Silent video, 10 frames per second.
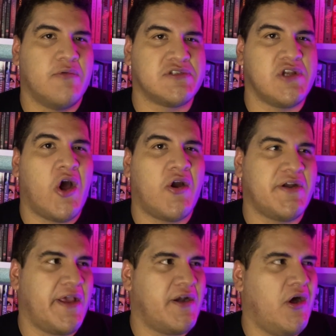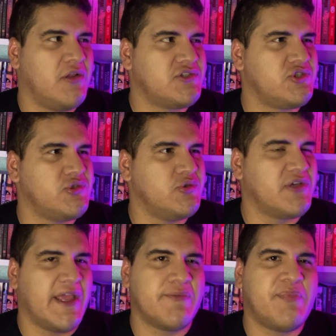wasn't hard at all to
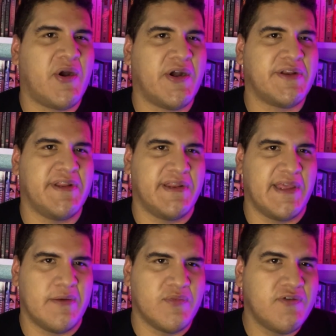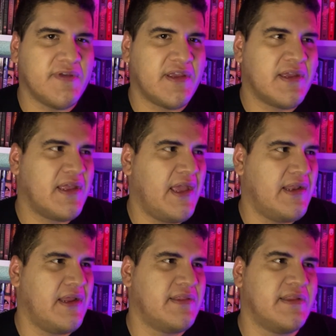get parked and get moving.
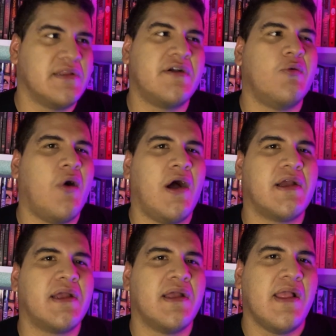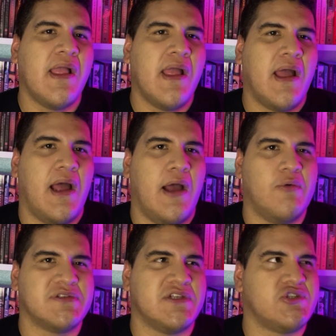And the little walk
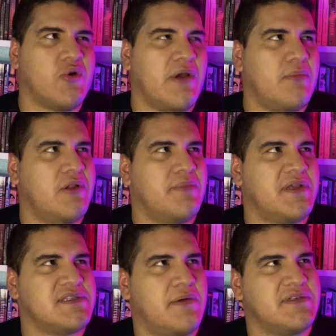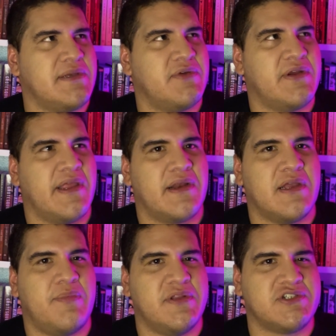was enjoyable because I was able to get a
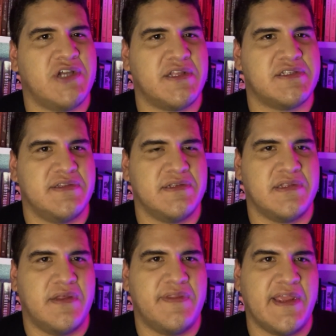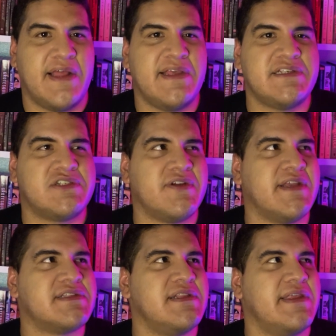couple of shots of the LA
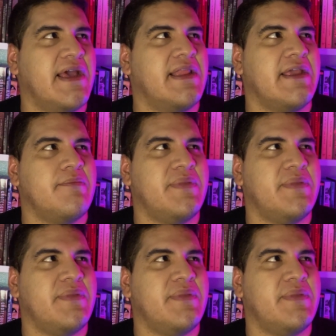streets and the LA